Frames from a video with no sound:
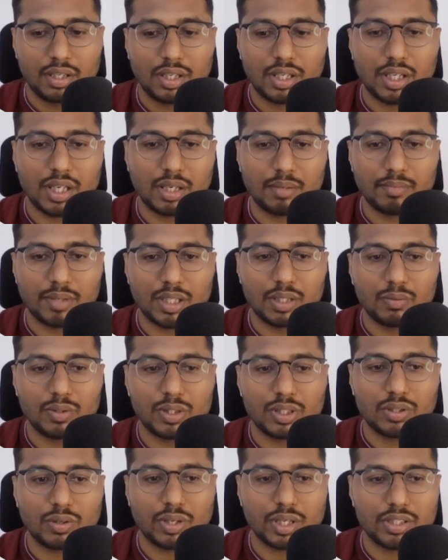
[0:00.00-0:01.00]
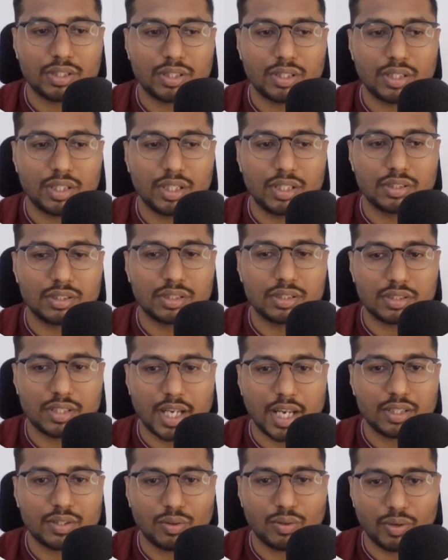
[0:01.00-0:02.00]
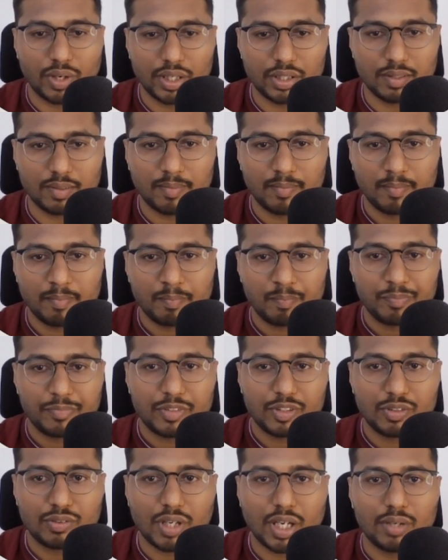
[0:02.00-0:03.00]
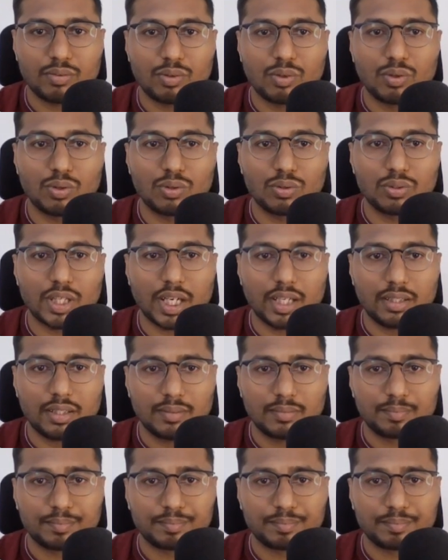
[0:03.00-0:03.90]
I'm at which location? It is a slash location. So I have to go to that.